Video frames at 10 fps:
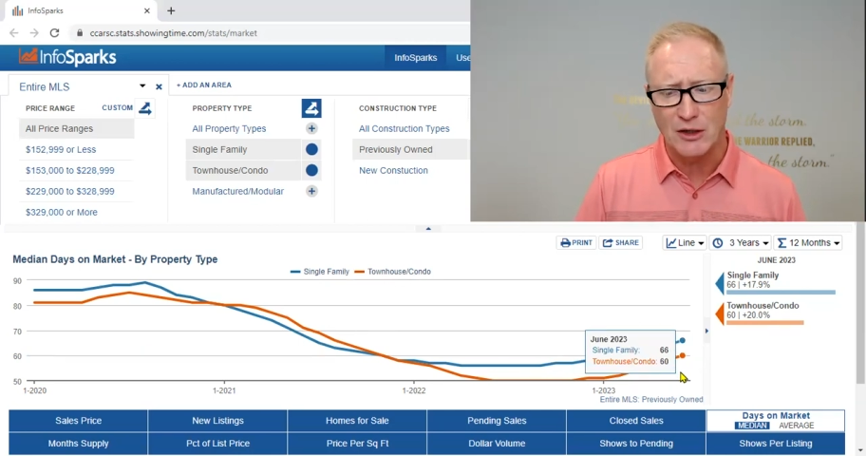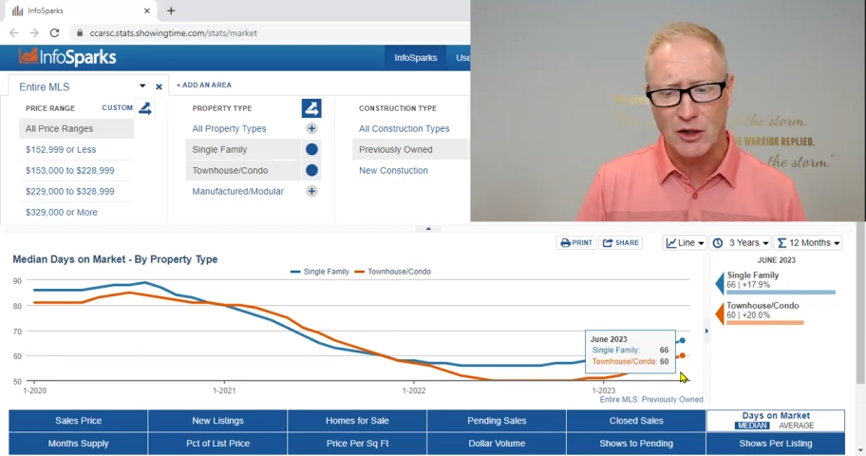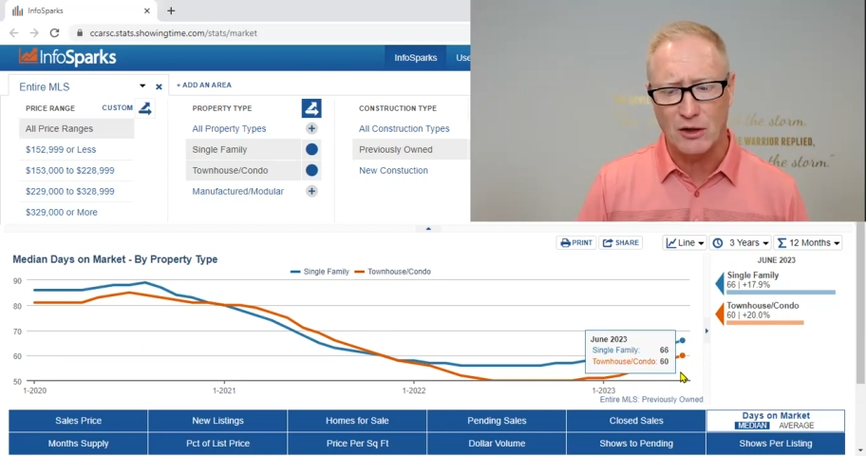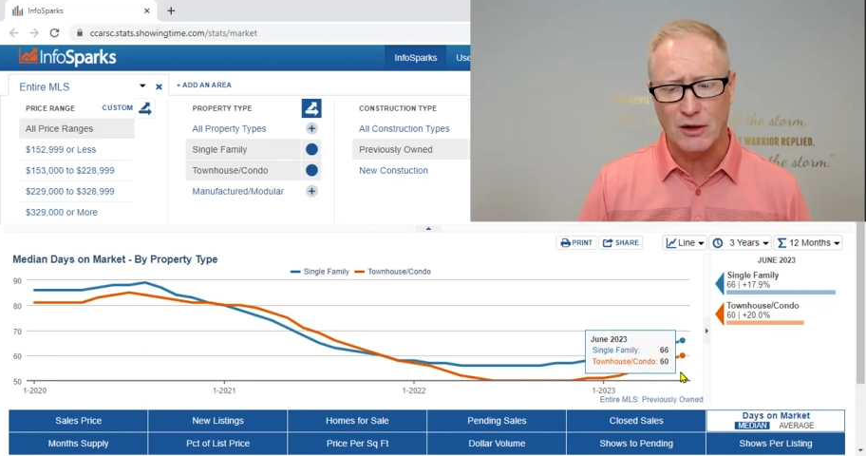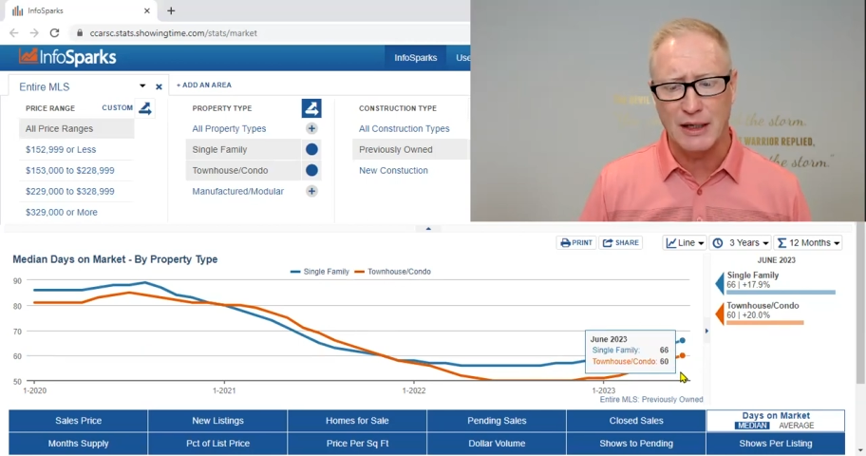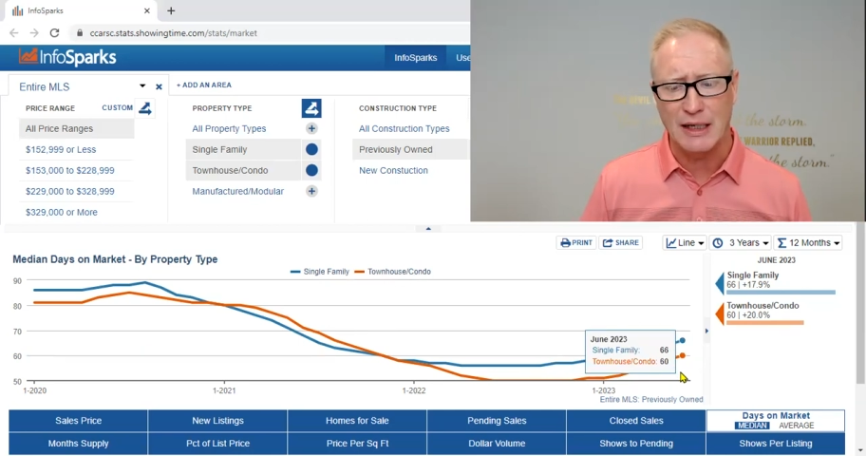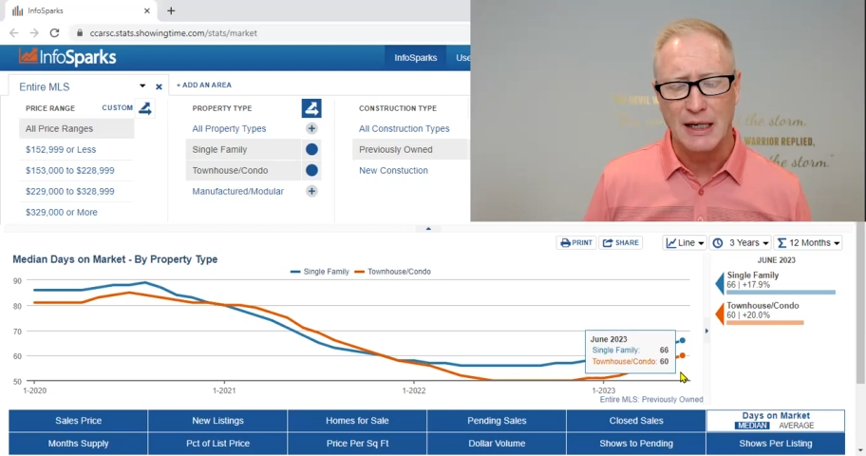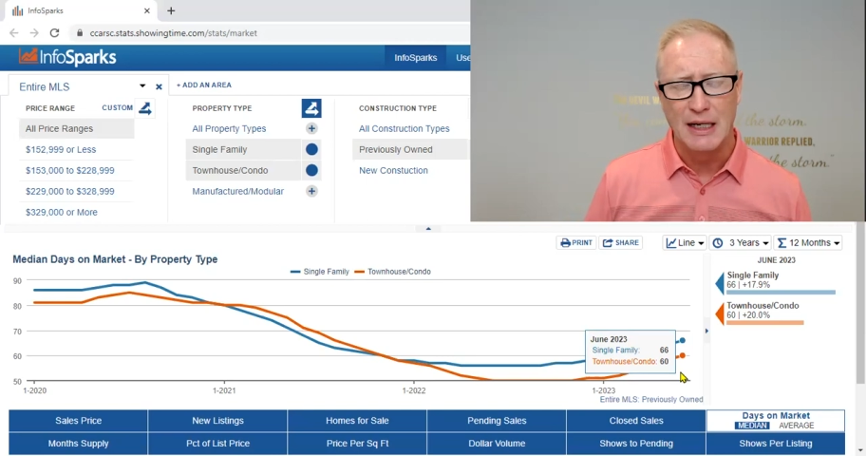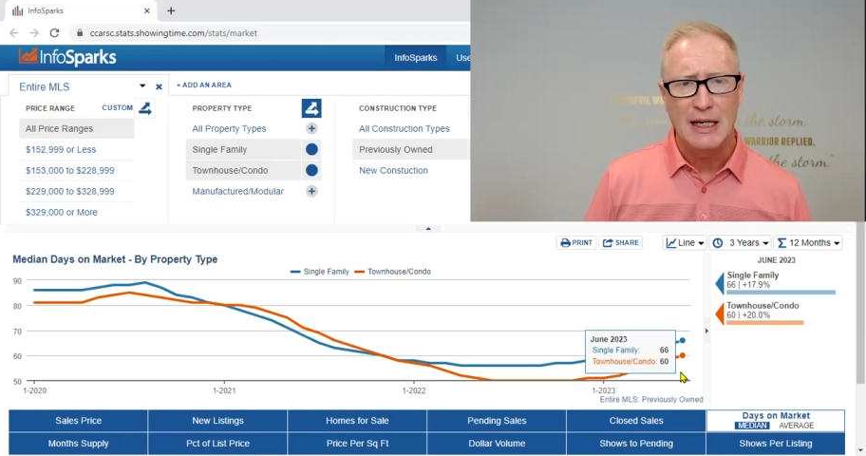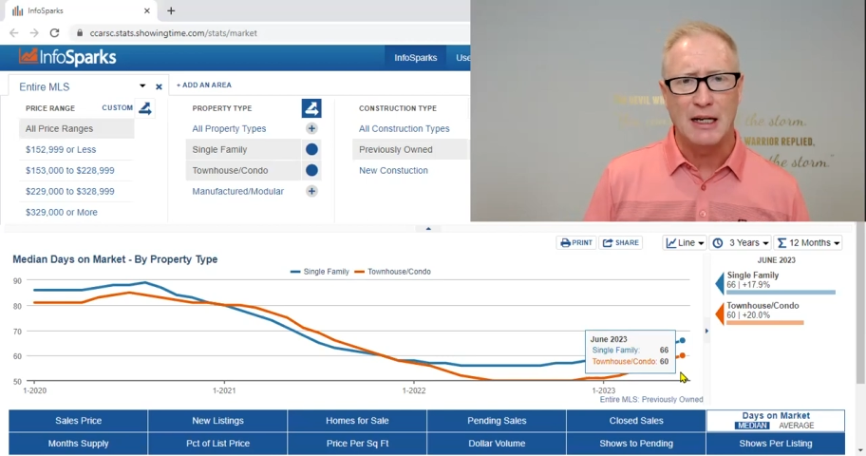
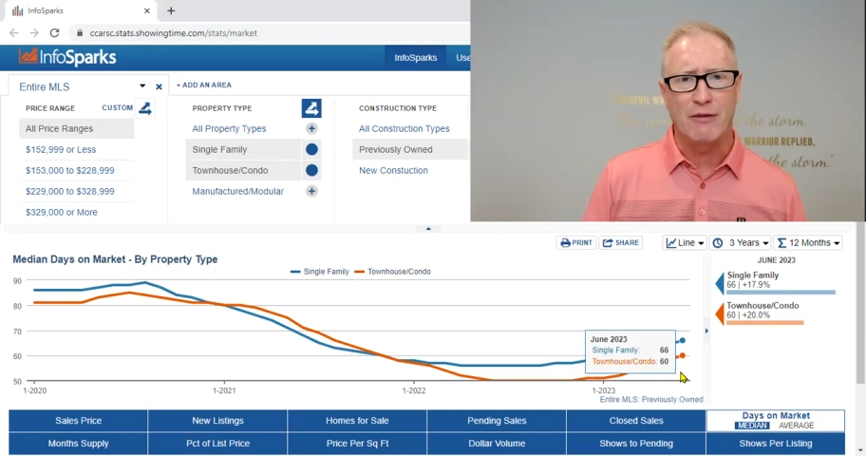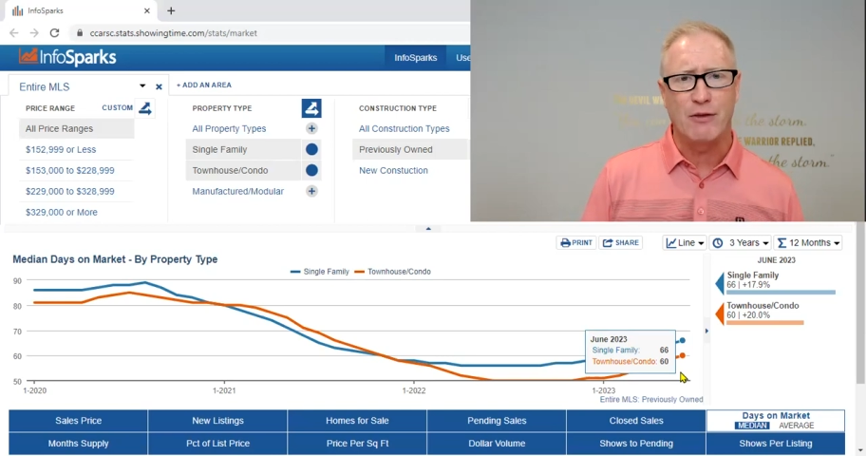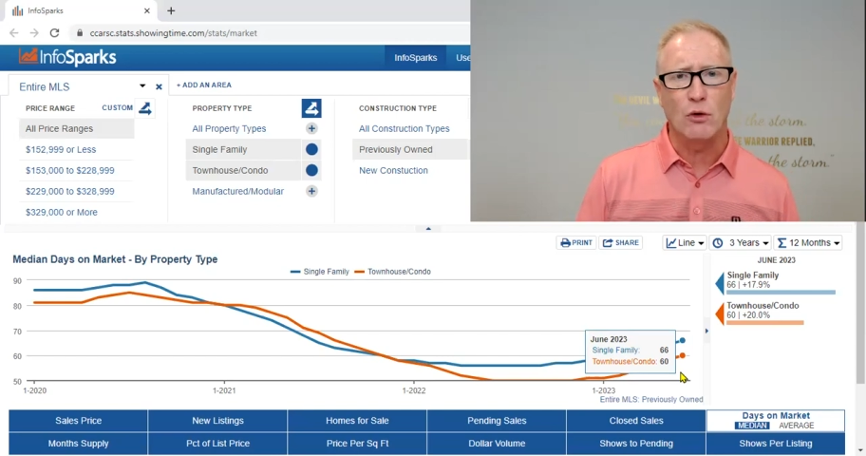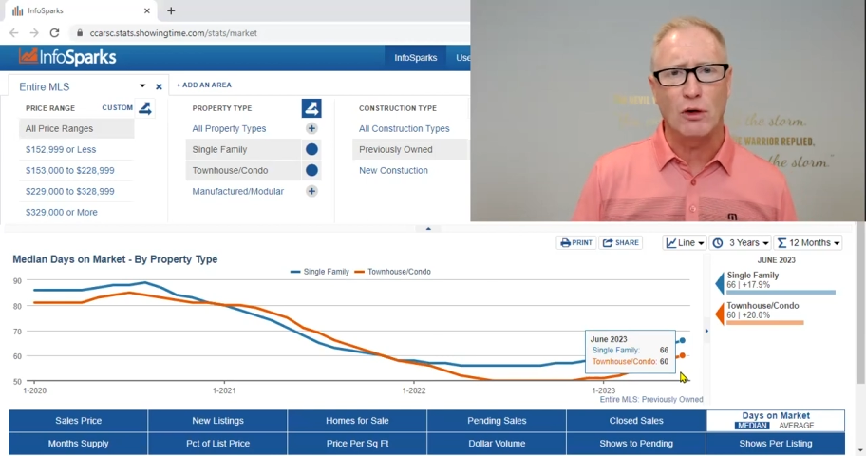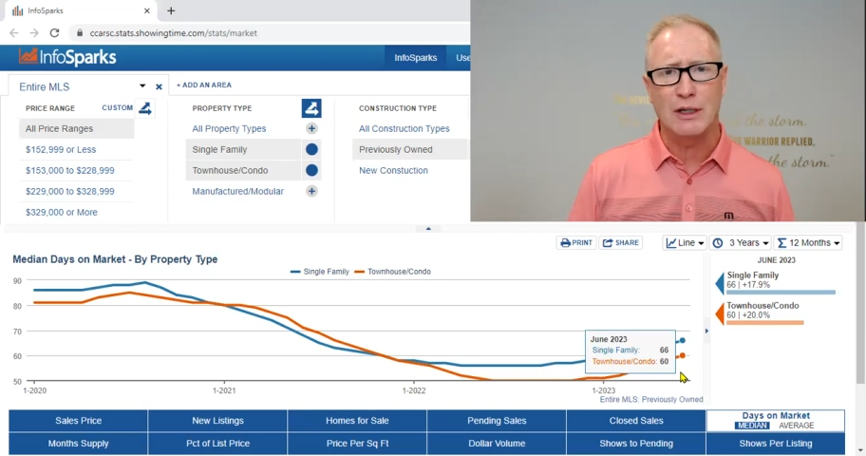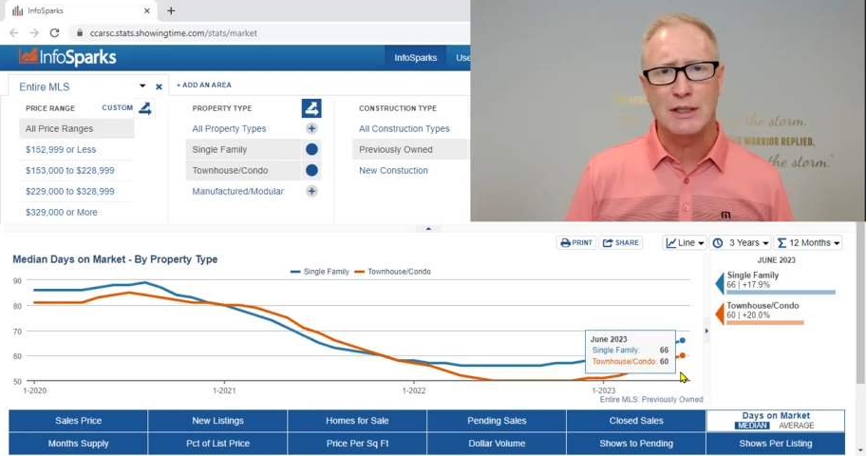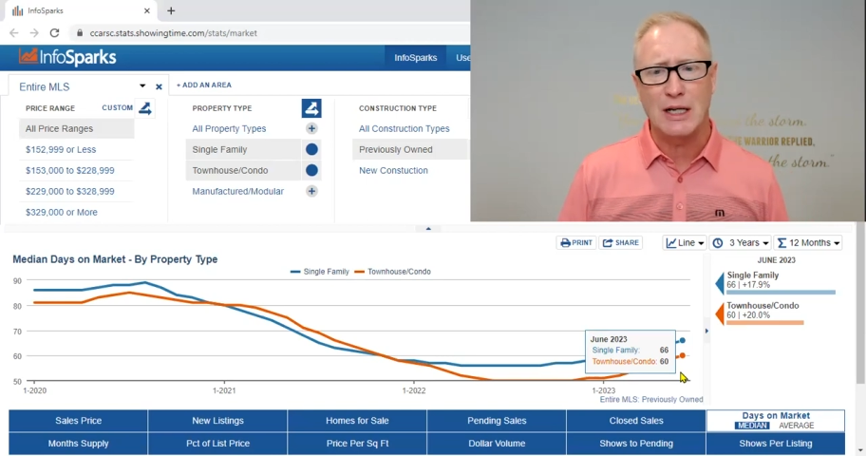Currently, if you are a